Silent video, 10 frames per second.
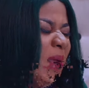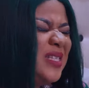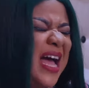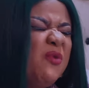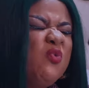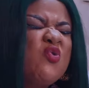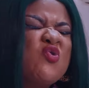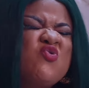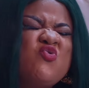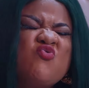Babes, I will
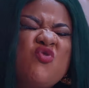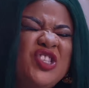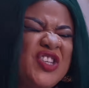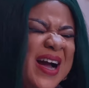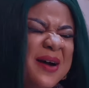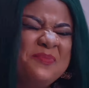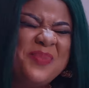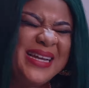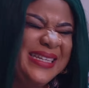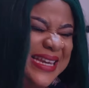crush her
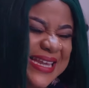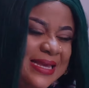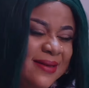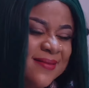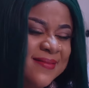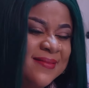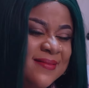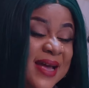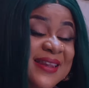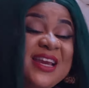badly.